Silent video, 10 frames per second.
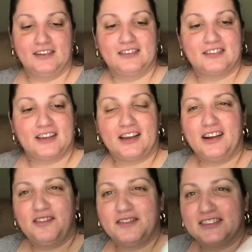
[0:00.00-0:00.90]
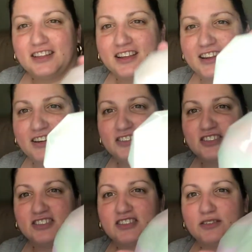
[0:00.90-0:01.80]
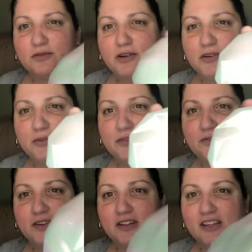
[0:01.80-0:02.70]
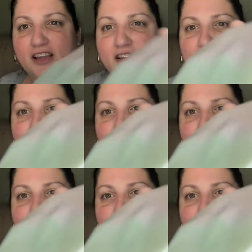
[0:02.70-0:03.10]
So I kind of was like interested what it would feel like.